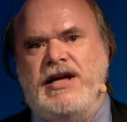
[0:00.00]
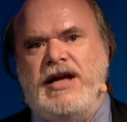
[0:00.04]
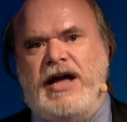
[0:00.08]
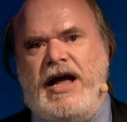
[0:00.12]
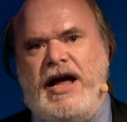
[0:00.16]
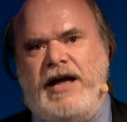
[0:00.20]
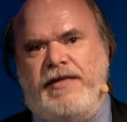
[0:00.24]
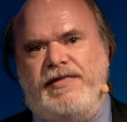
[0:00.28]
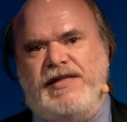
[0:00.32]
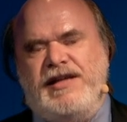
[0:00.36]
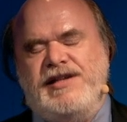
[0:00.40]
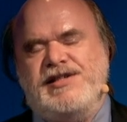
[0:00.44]

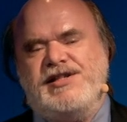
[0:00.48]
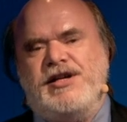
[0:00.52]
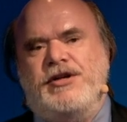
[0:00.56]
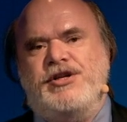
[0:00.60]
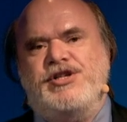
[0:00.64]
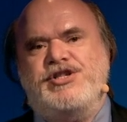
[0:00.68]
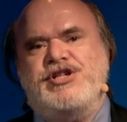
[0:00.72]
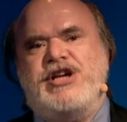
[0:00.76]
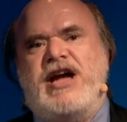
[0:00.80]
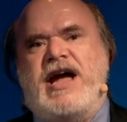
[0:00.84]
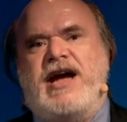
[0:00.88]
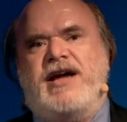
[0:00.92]
And these are
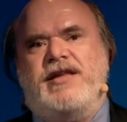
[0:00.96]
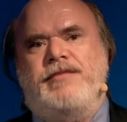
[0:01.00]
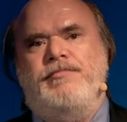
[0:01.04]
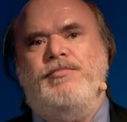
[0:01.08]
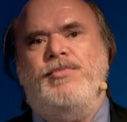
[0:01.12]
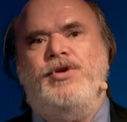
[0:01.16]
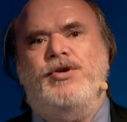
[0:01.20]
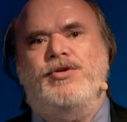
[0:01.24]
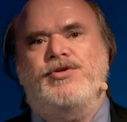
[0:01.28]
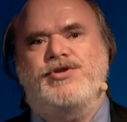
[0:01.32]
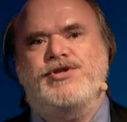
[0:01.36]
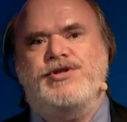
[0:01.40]
checked
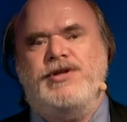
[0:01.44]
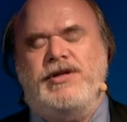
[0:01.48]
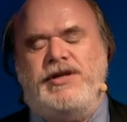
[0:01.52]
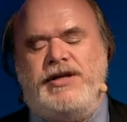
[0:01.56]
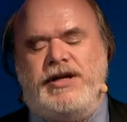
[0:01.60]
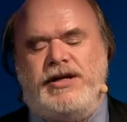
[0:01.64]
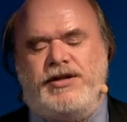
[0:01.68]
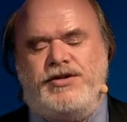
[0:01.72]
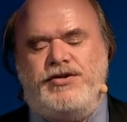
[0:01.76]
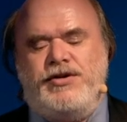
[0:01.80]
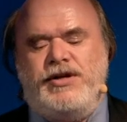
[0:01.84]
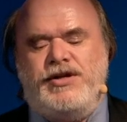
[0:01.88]

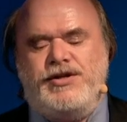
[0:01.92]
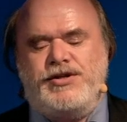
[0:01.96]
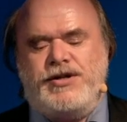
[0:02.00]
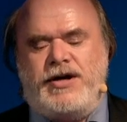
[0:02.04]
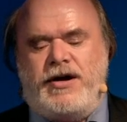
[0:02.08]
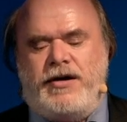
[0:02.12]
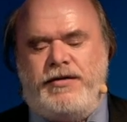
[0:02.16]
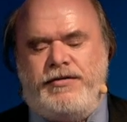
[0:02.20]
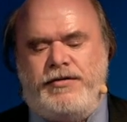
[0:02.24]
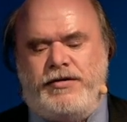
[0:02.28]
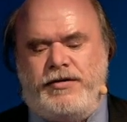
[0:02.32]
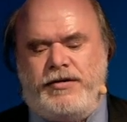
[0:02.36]
mutually to each
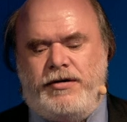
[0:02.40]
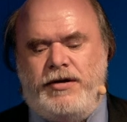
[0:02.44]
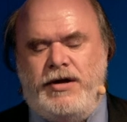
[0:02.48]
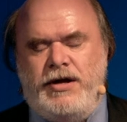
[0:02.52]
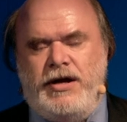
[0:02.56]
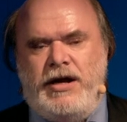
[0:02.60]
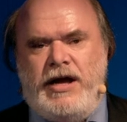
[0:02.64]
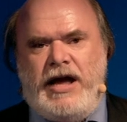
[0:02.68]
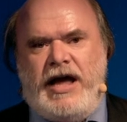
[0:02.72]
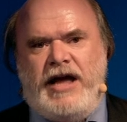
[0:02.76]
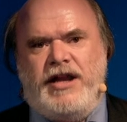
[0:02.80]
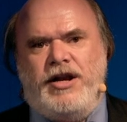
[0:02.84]
other.
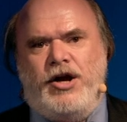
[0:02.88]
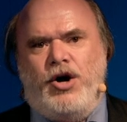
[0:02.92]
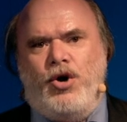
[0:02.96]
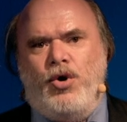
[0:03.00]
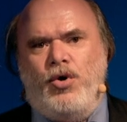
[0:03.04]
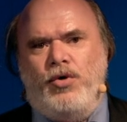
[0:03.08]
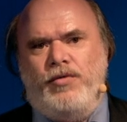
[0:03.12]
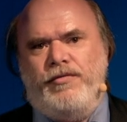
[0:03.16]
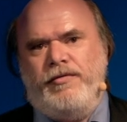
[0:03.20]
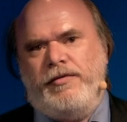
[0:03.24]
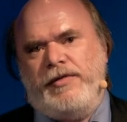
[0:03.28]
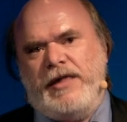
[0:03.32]
And
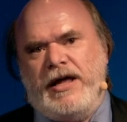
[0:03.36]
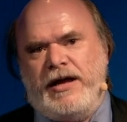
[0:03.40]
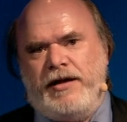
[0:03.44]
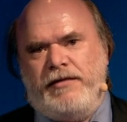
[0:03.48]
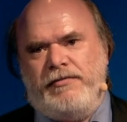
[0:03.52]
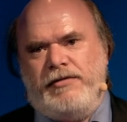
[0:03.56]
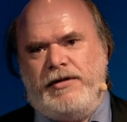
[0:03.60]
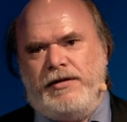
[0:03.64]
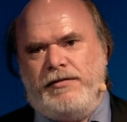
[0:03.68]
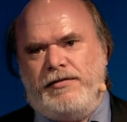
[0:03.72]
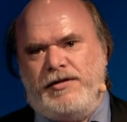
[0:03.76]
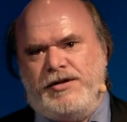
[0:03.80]

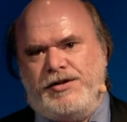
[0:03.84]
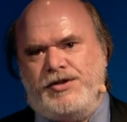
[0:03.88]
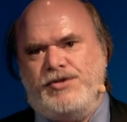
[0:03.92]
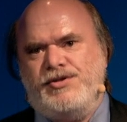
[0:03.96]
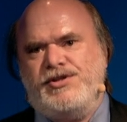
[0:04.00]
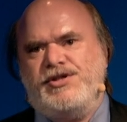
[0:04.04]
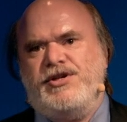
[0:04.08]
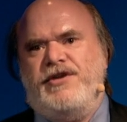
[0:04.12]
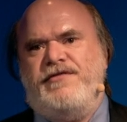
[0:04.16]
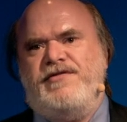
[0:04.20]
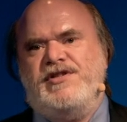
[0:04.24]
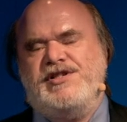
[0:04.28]
the two
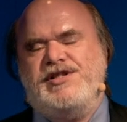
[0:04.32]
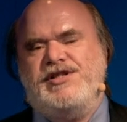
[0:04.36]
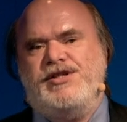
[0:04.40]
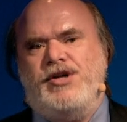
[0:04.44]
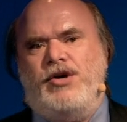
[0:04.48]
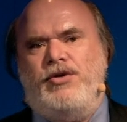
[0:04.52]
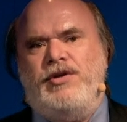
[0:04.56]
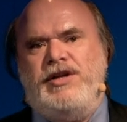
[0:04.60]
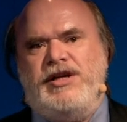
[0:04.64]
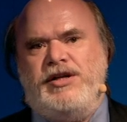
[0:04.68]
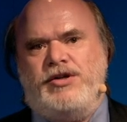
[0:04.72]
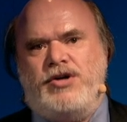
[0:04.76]
services
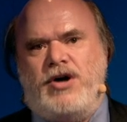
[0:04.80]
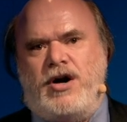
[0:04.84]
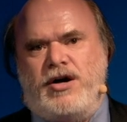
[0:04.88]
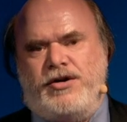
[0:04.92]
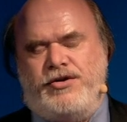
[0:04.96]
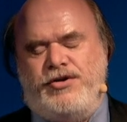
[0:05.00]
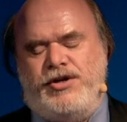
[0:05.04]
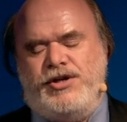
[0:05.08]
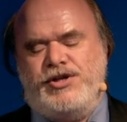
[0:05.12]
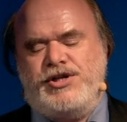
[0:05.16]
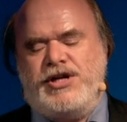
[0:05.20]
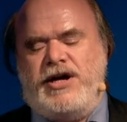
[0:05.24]
only talk
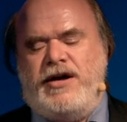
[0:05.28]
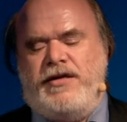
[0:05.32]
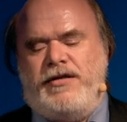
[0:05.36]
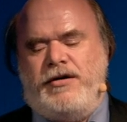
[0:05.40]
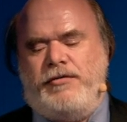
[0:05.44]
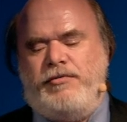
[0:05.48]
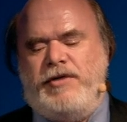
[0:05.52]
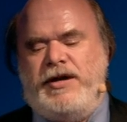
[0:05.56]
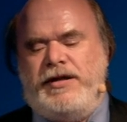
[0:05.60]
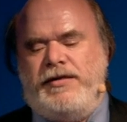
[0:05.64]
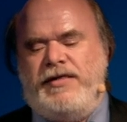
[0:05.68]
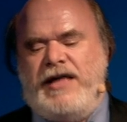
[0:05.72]
to each other
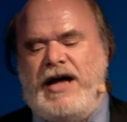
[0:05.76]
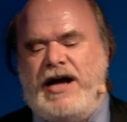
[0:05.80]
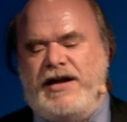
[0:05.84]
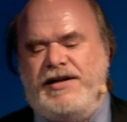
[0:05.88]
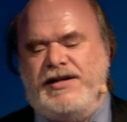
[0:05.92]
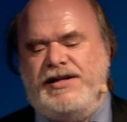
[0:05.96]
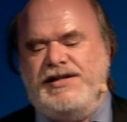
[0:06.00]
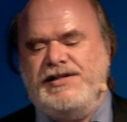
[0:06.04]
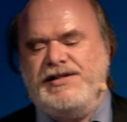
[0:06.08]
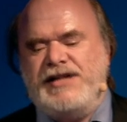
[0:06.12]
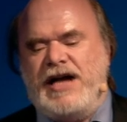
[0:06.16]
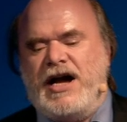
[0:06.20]
when that
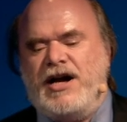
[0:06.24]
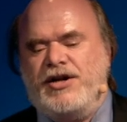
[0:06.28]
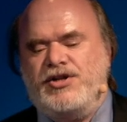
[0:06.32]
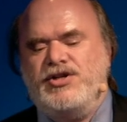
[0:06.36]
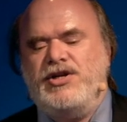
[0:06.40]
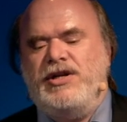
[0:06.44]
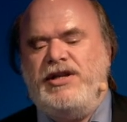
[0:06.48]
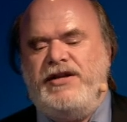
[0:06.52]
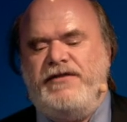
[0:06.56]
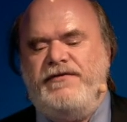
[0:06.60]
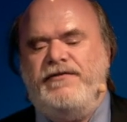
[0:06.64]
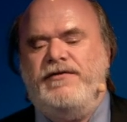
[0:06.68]
is
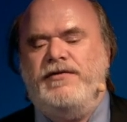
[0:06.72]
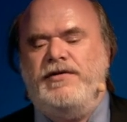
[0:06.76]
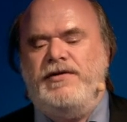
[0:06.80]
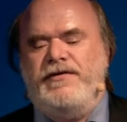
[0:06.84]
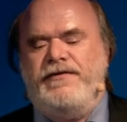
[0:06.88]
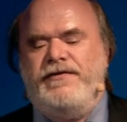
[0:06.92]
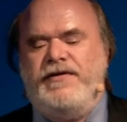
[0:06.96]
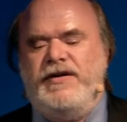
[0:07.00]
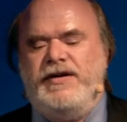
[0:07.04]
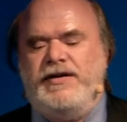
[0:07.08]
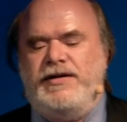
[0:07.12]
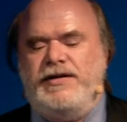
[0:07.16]
actually
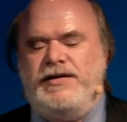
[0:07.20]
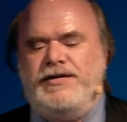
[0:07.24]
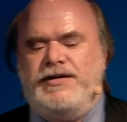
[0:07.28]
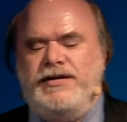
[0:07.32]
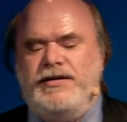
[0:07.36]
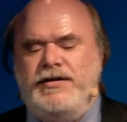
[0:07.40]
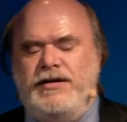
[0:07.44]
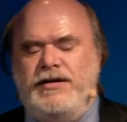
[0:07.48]
fulfilled.